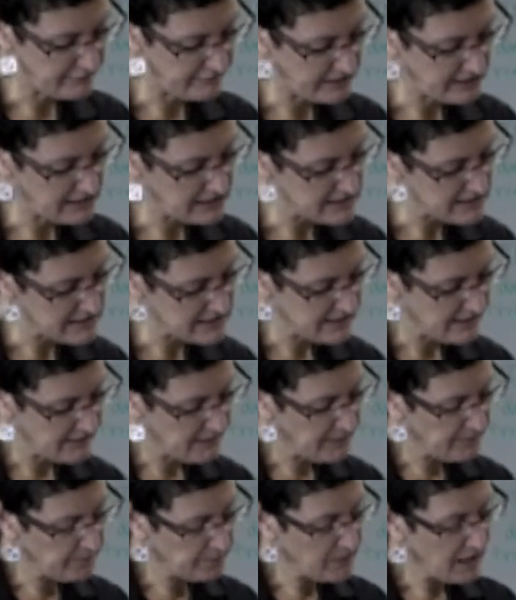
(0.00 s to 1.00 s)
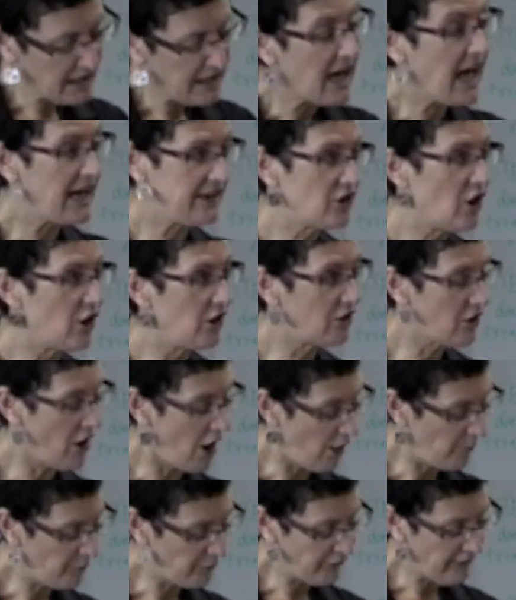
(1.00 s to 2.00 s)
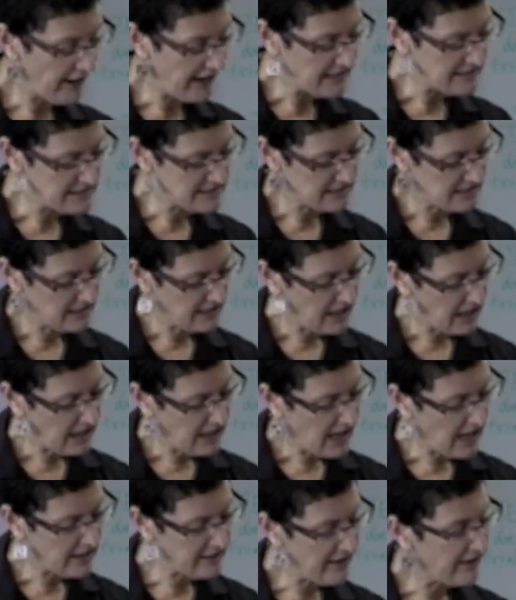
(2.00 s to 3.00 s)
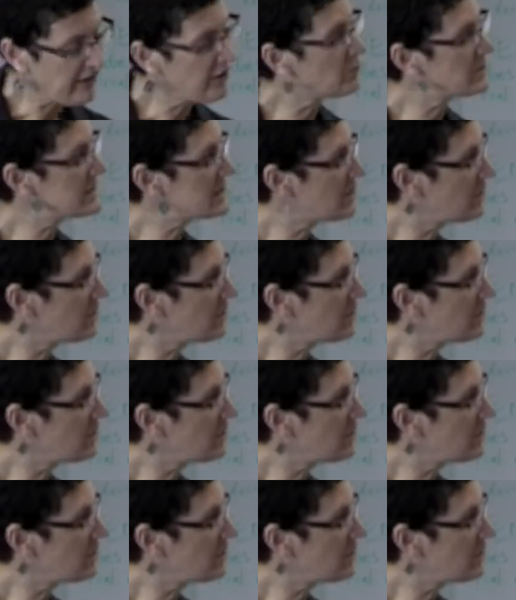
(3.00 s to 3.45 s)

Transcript: offenders, and no longer operates. Another was